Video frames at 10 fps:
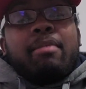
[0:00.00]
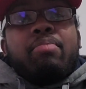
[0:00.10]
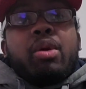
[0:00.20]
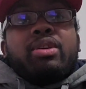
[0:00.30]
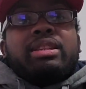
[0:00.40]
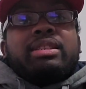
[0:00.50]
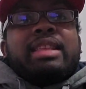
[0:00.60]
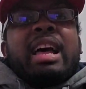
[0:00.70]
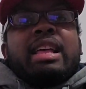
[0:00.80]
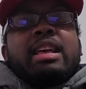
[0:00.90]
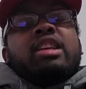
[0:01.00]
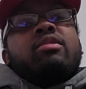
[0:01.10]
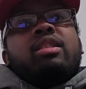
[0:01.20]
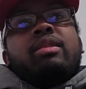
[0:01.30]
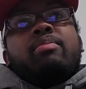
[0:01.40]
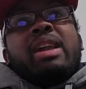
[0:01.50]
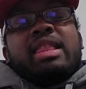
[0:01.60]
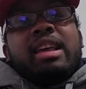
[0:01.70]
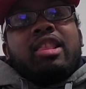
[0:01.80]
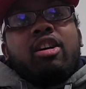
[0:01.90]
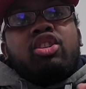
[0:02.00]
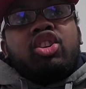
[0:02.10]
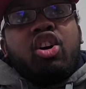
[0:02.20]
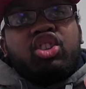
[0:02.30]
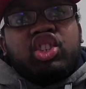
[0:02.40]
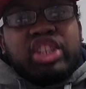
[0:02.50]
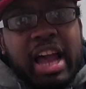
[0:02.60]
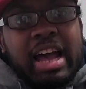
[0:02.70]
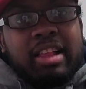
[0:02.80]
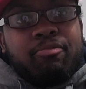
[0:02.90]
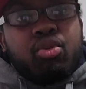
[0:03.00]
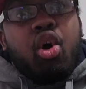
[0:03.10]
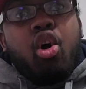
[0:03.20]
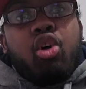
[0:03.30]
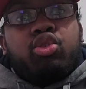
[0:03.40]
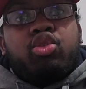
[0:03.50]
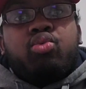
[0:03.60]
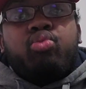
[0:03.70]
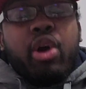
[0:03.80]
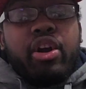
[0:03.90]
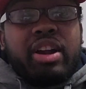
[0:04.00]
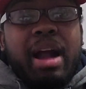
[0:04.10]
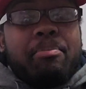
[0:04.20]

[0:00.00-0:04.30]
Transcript: parents that made their long, young child go out to work.